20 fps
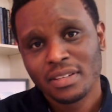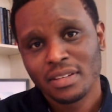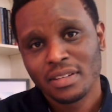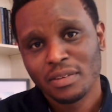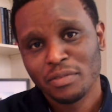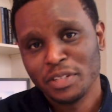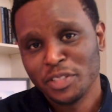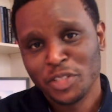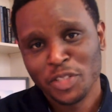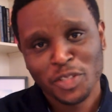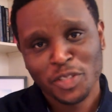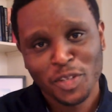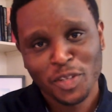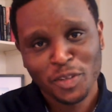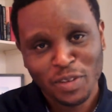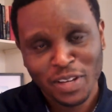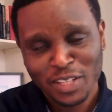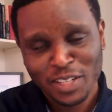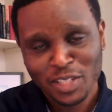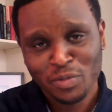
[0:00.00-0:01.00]
we
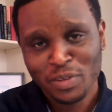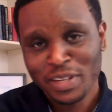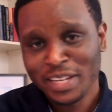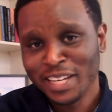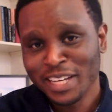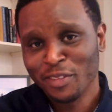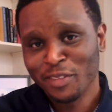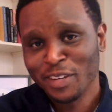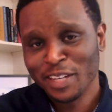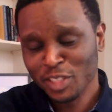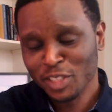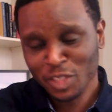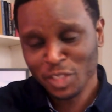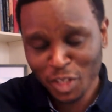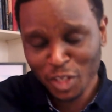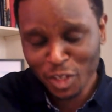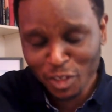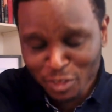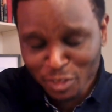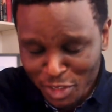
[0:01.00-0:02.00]

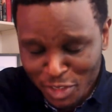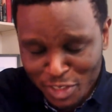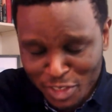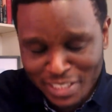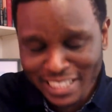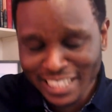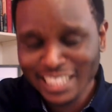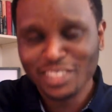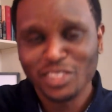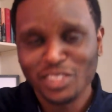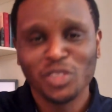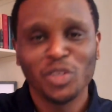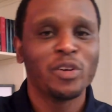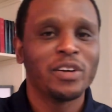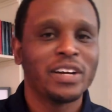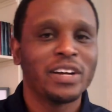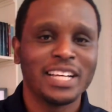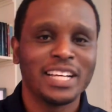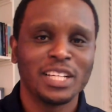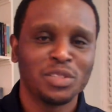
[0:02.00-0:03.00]
don't just ignore
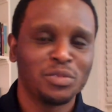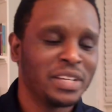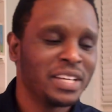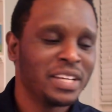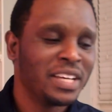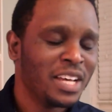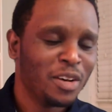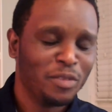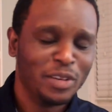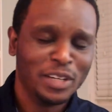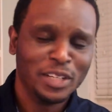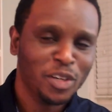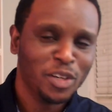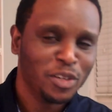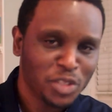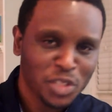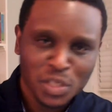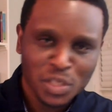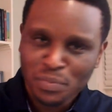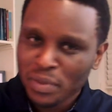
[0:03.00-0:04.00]
it, as we don't
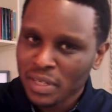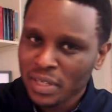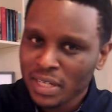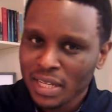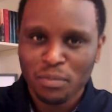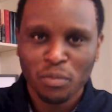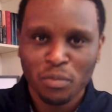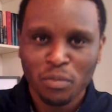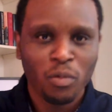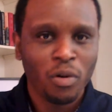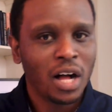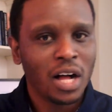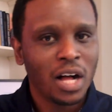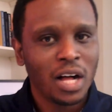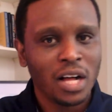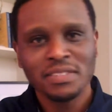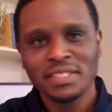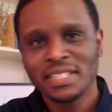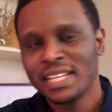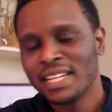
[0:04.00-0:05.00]
just pull up
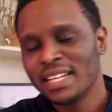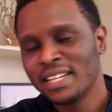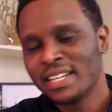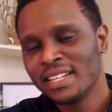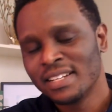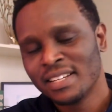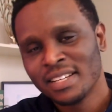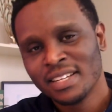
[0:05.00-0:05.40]
walls and